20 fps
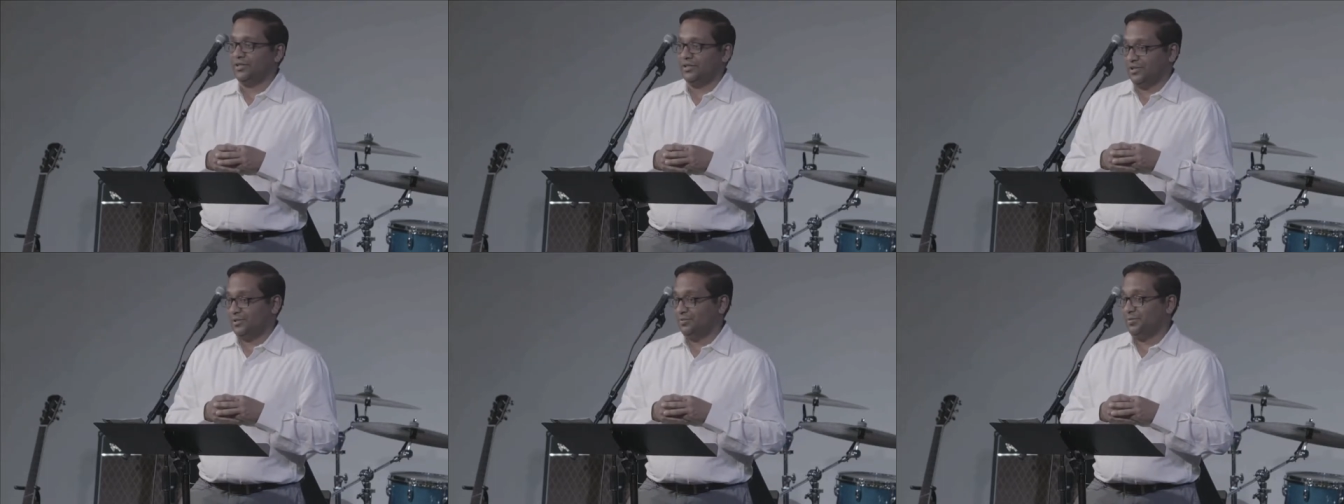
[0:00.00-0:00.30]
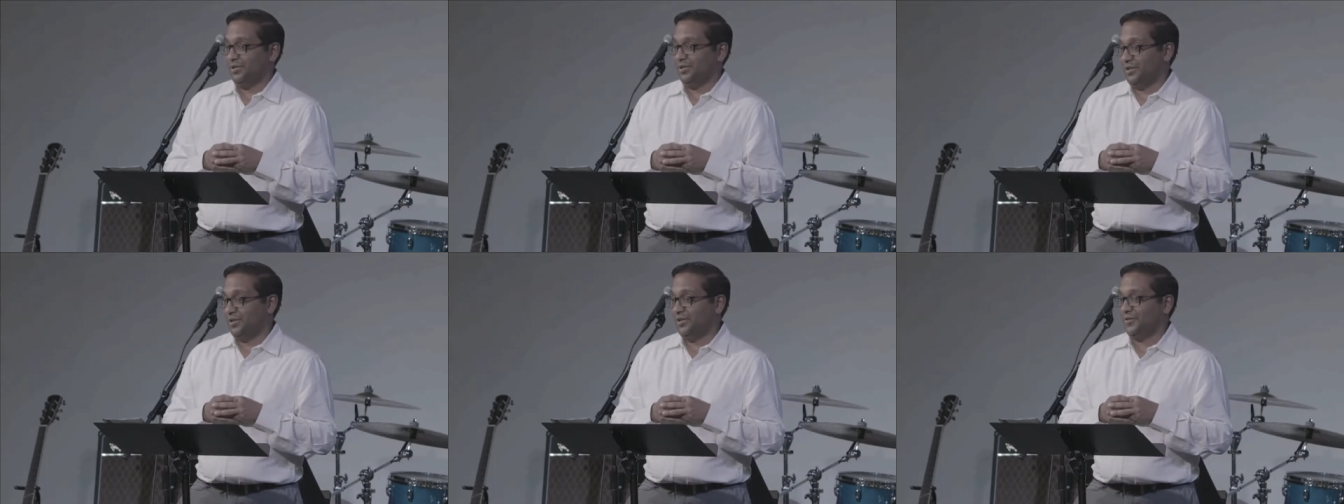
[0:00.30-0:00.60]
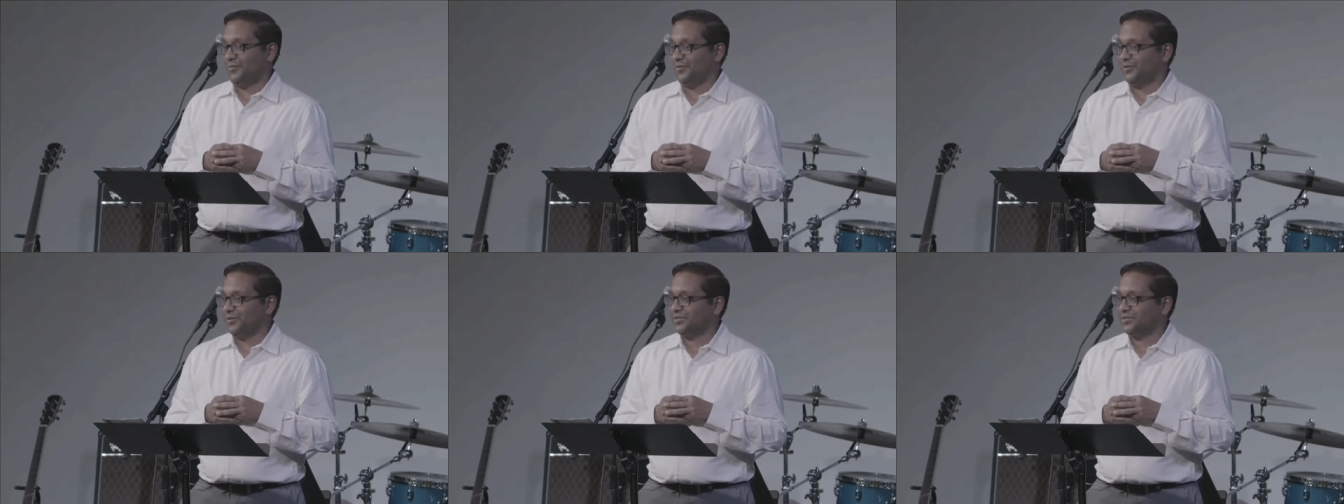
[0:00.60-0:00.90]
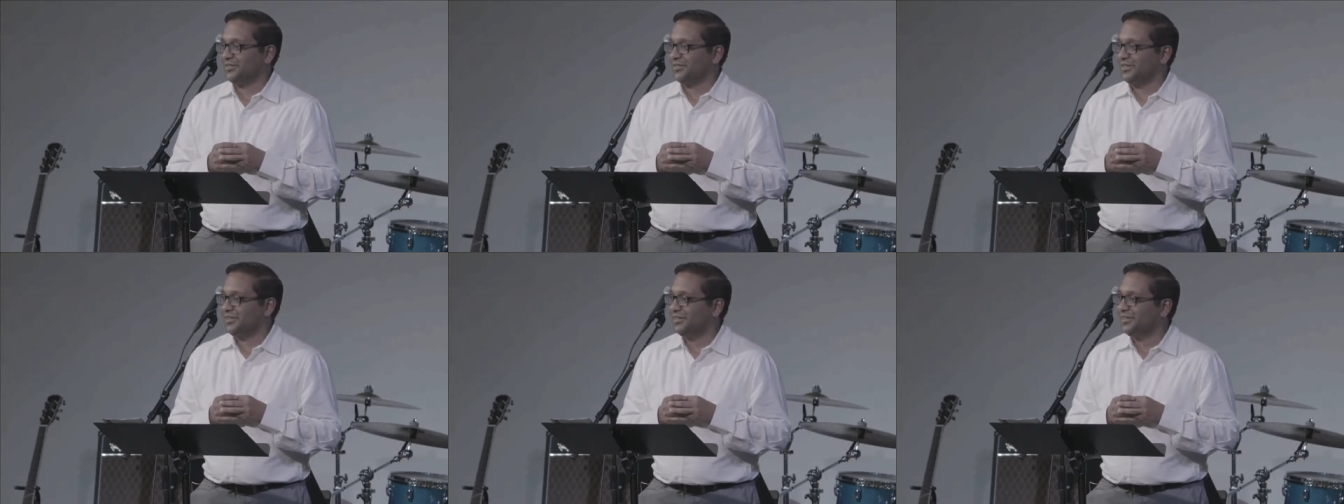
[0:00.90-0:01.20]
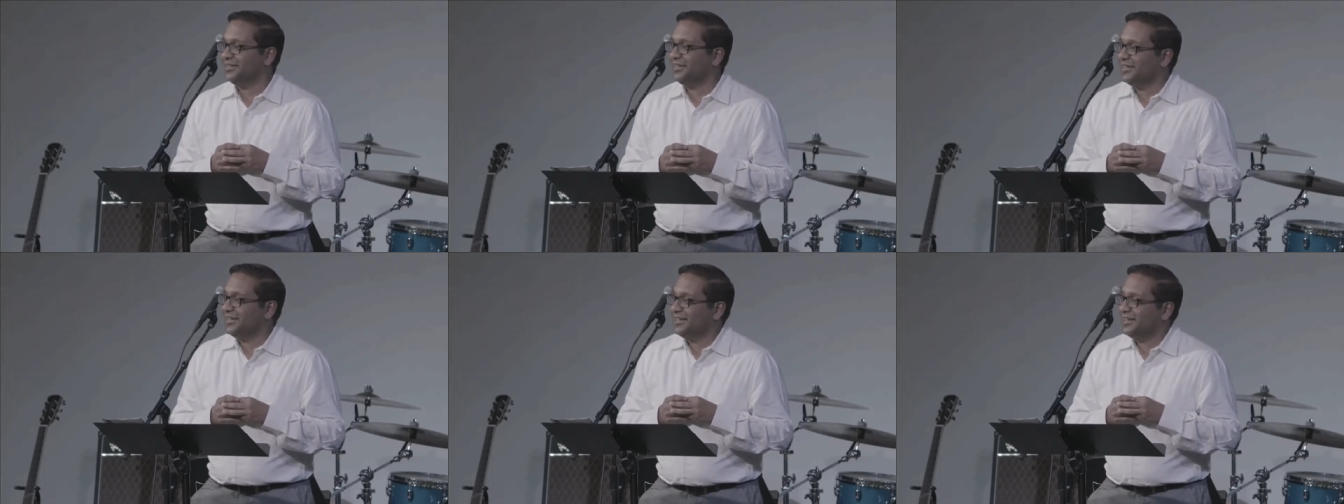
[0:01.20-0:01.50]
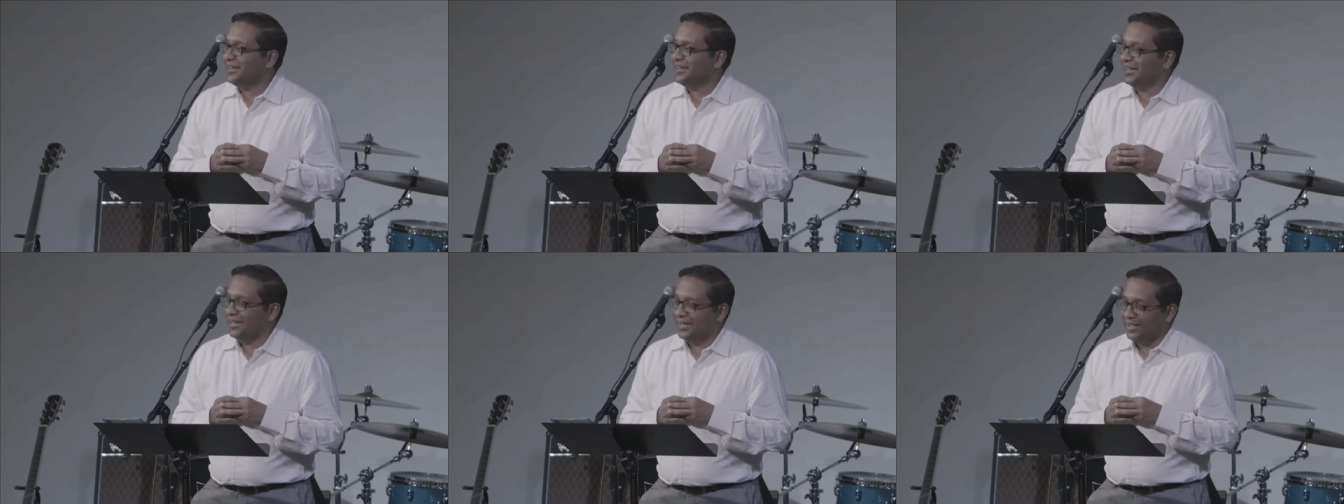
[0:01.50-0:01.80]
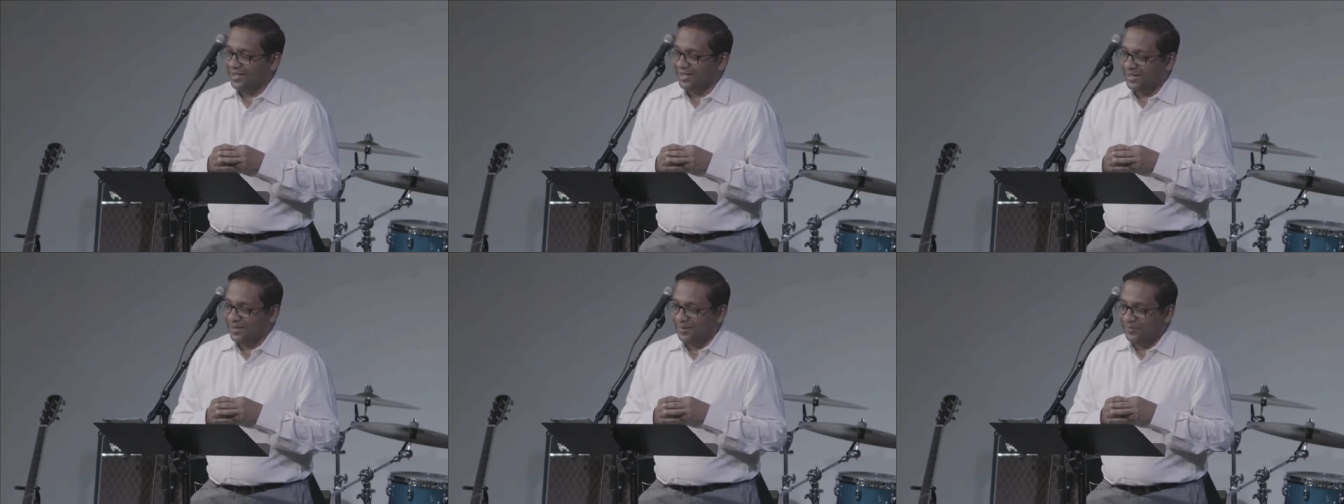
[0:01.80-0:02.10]
Just be careful. So
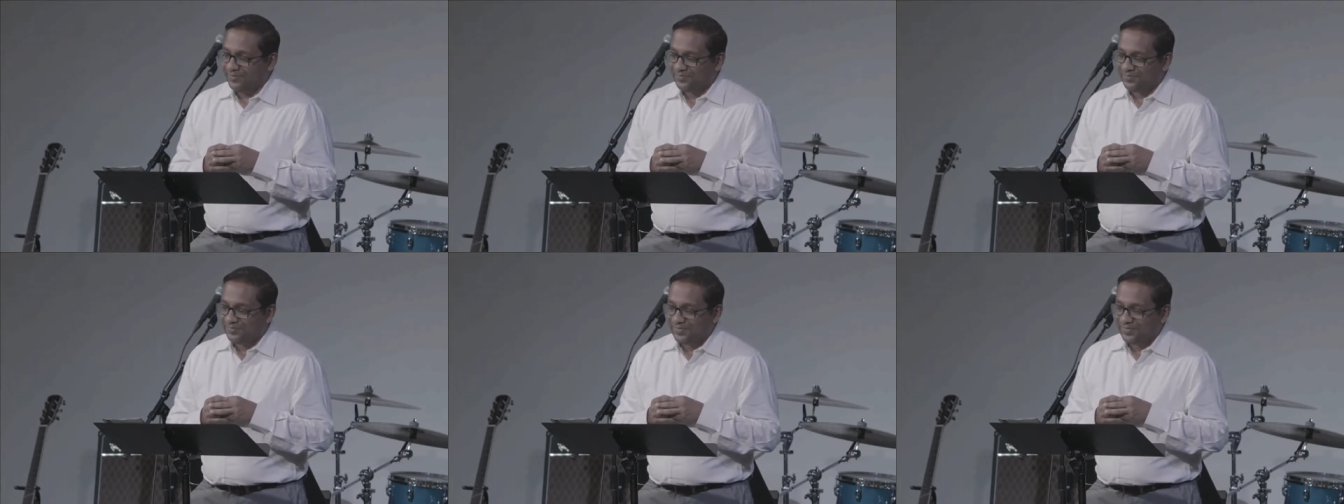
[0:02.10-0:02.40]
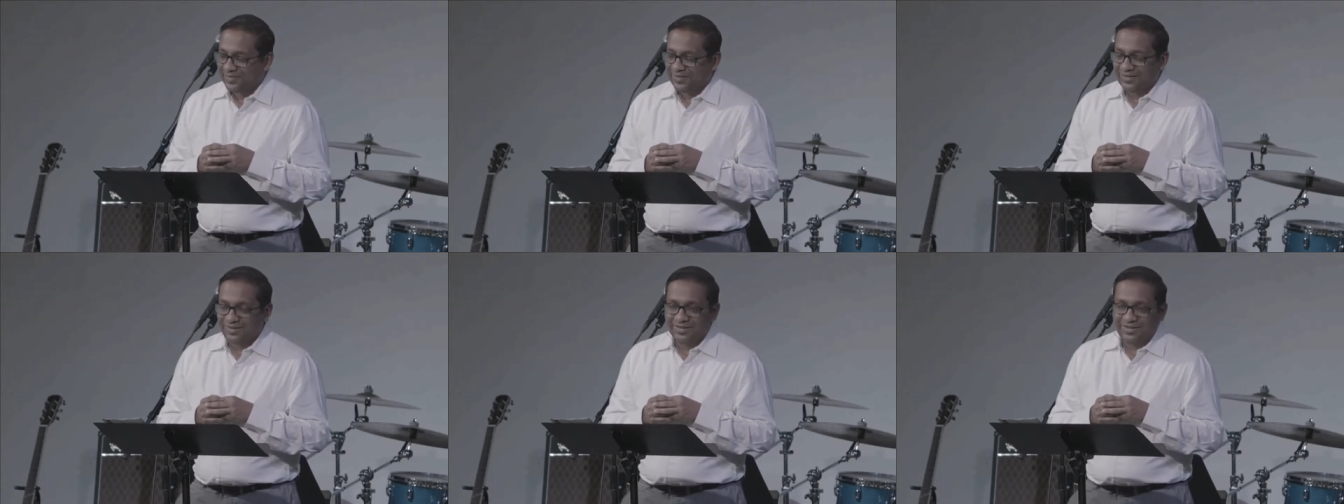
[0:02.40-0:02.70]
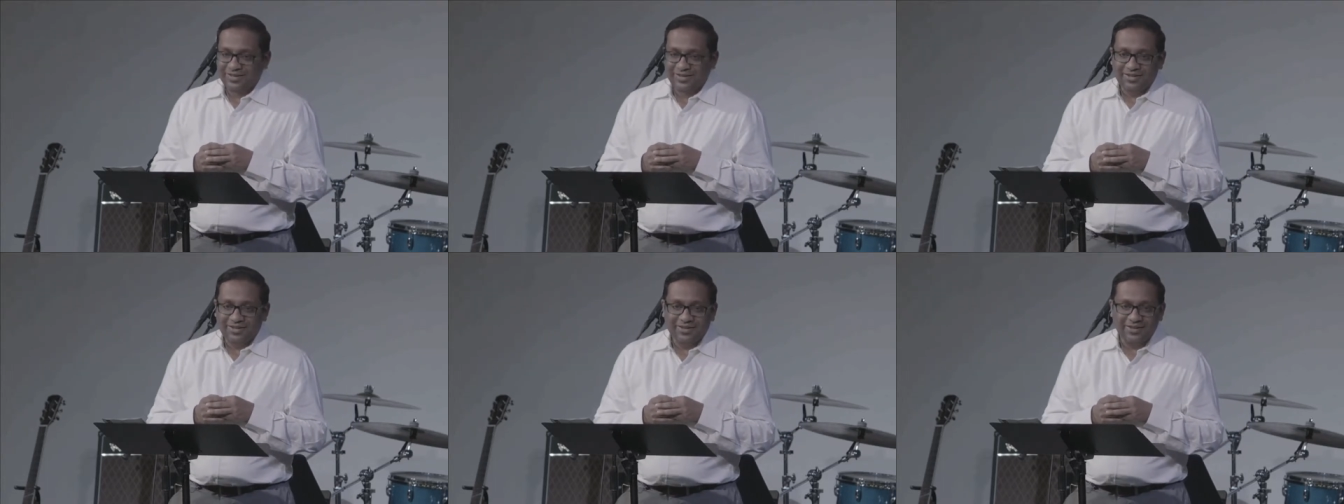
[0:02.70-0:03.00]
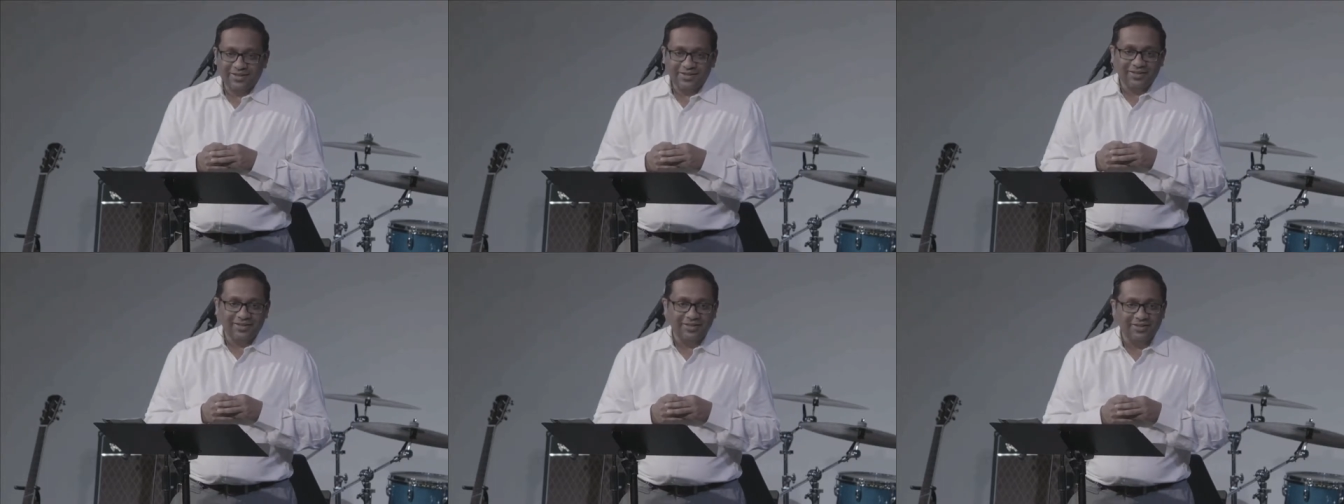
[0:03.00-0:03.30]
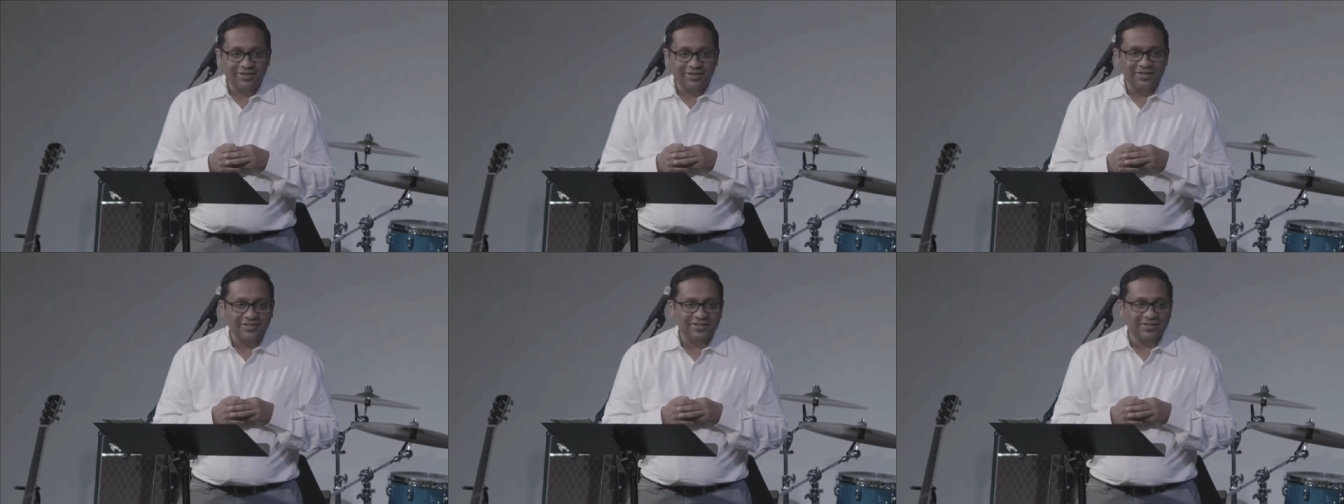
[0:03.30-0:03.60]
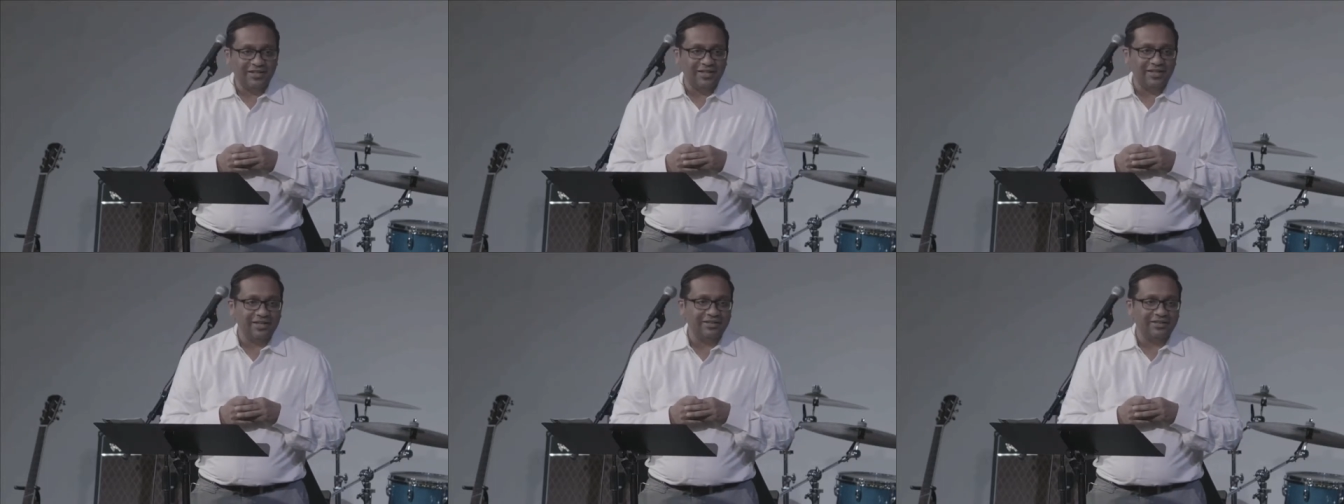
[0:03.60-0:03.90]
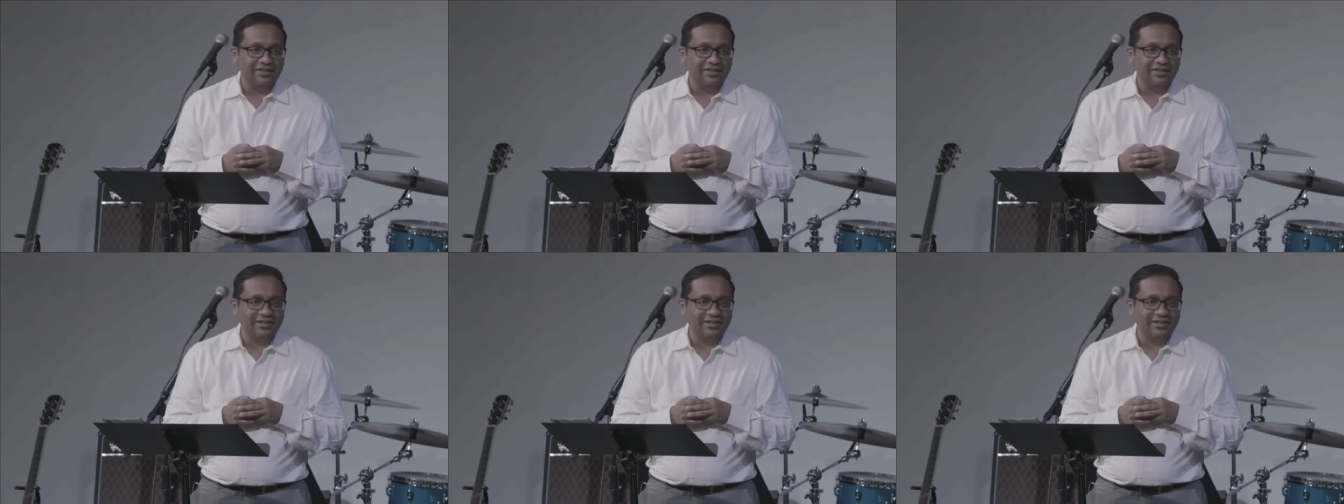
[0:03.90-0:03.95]
uh, here I stand